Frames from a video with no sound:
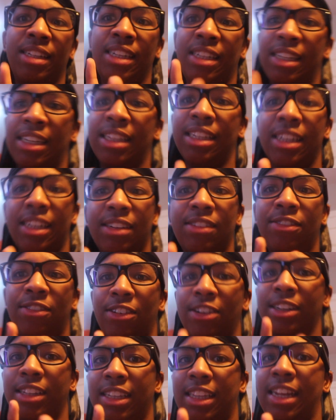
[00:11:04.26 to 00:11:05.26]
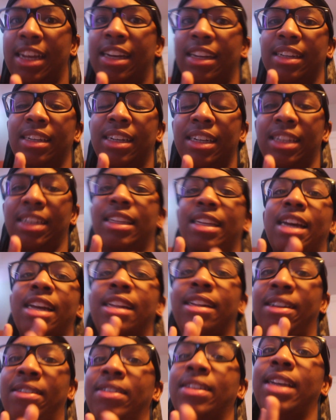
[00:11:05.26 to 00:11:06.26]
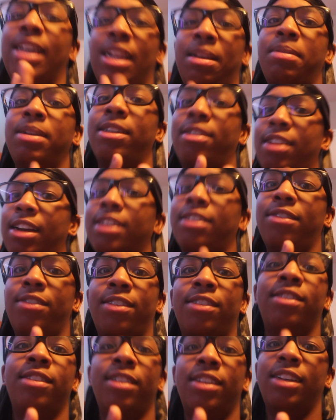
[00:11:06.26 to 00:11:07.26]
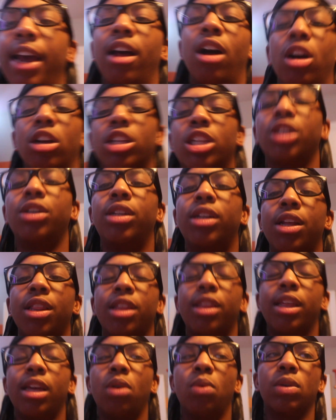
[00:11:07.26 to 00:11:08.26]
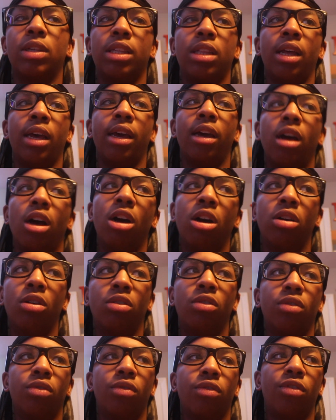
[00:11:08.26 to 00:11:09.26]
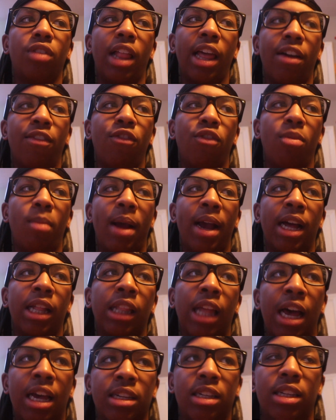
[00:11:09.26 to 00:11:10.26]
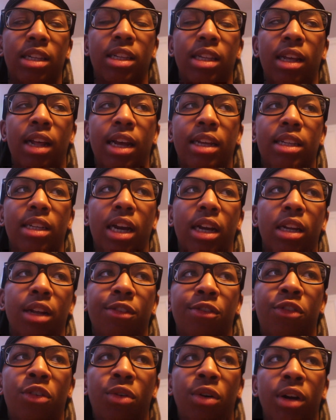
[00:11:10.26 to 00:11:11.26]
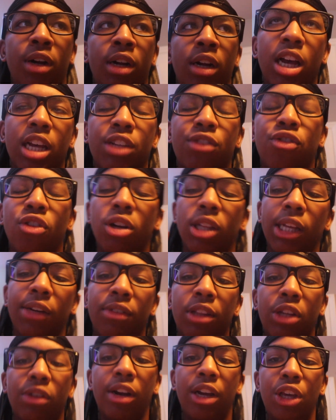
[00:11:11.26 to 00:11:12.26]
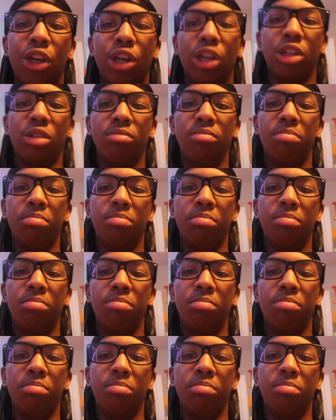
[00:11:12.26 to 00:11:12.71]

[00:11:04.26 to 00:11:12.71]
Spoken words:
not looking forward to that because I know it's gonna be stressful. And also another thing was like, oh, for like my classes that I signed up for. Cause for 11th grade, you could